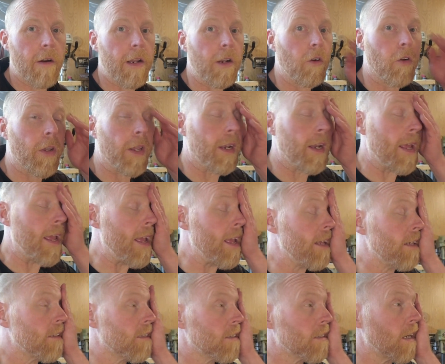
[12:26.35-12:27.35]
looking at
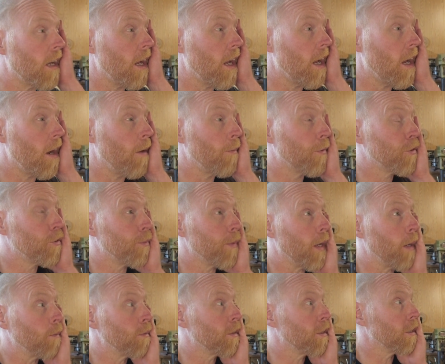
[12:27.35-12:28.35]
his. I should be
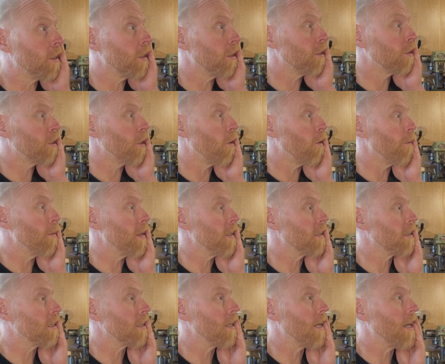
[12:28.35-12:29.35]
able to show him
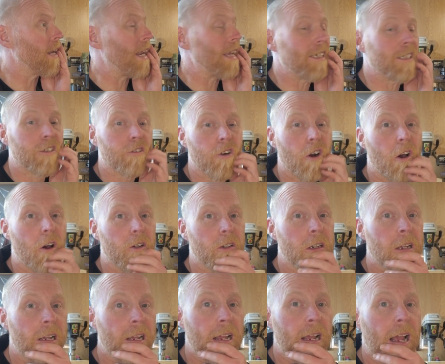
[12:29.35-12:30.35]
his later on.
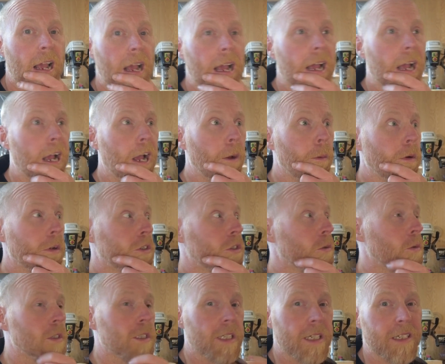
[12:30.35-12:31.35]
As
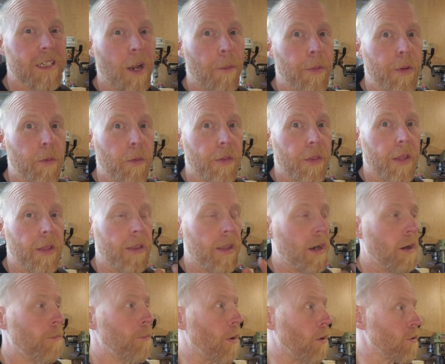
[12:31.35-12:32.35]
soon as he's happy with it, then
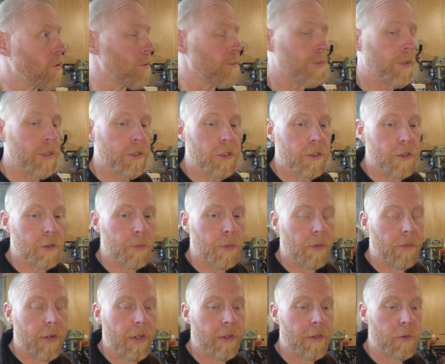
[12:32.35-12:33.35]
I'll post some pictures up
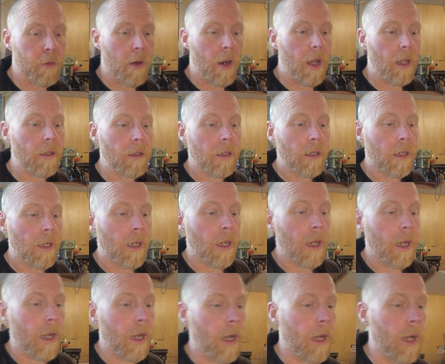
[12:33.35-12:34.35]
of it as well.
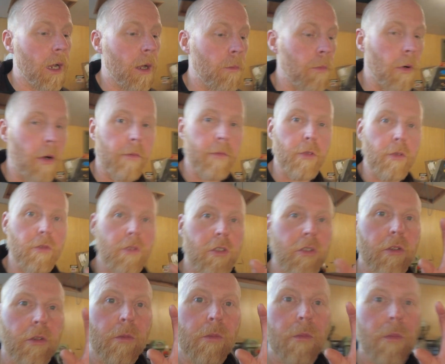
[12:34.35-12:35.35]
But I've done
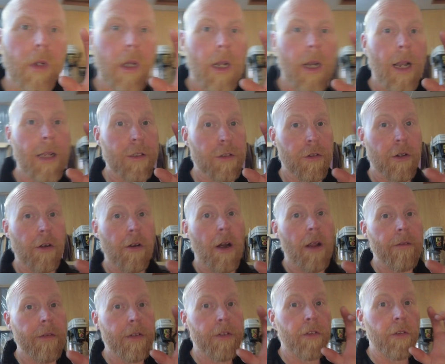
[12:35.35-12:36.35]
some laser
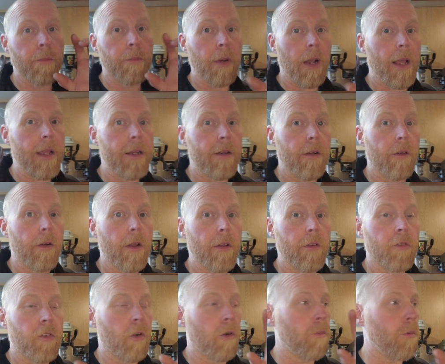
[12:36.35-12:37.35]
engraving to the blade on it,
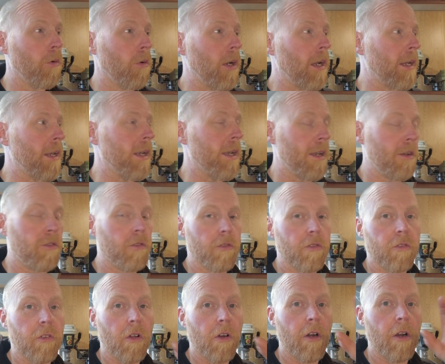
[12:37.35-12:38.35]
so I put like
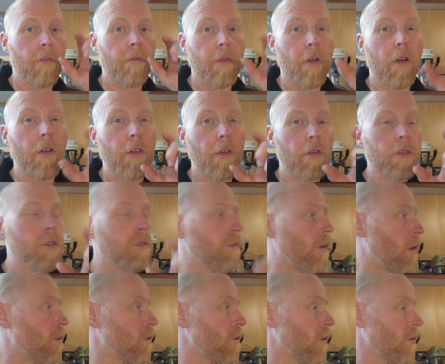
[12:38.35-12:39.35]
initials on, and I've got a Yorkshire
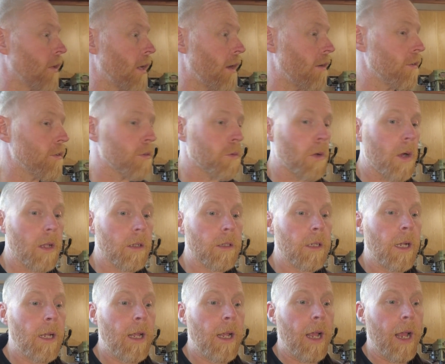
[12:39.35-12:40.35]
Rose on there as well.
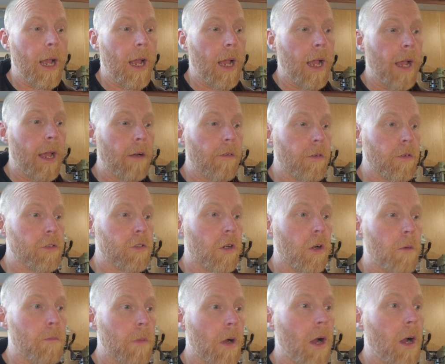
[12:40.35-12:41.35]
And I've also
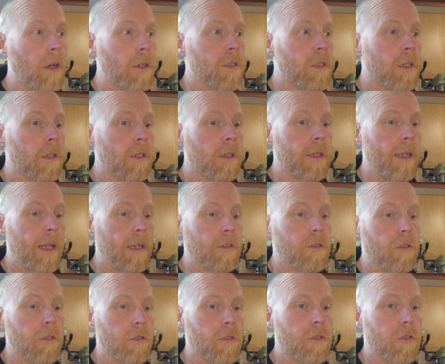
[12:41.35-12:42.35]
got marks. That's
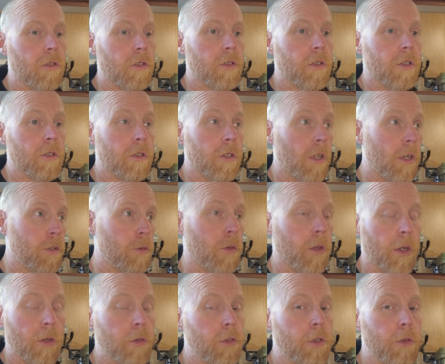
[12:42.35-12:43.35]
all sorted, so that's what
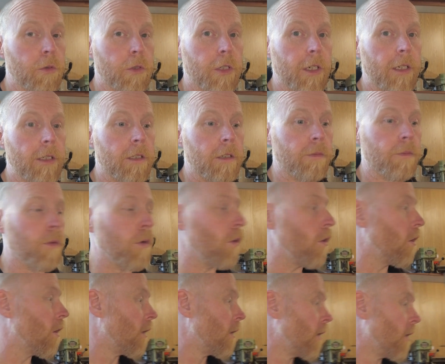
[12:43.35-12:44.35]
those 2 sheets are
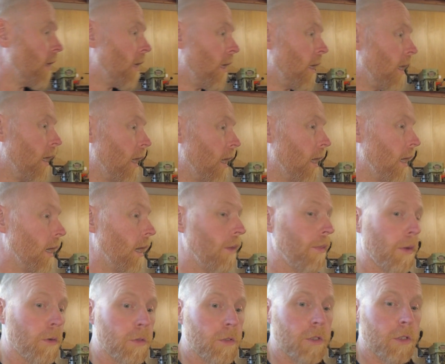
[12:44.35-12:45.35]
for. And
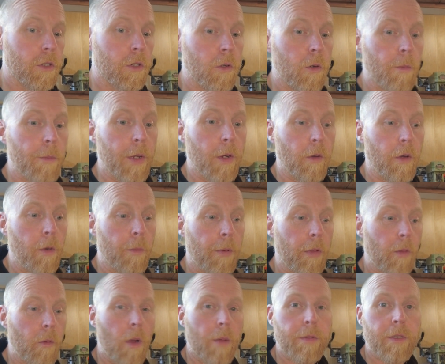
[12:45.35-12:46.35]
those 2 will be going up
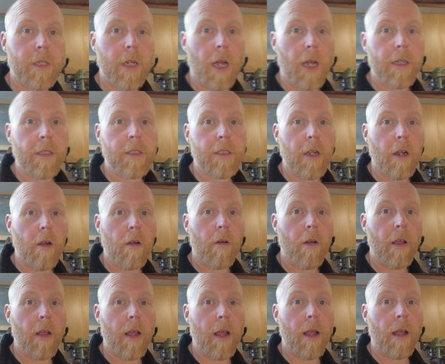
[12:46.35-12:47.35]
on the website,
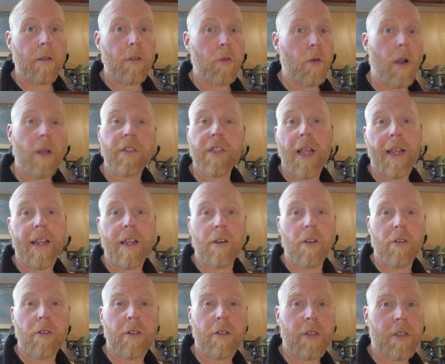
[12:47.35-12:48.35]
so go and take a
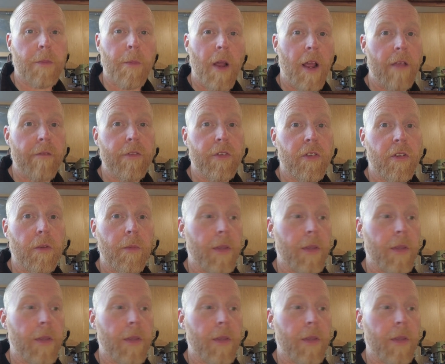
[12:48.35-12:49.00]
look, because I might even still be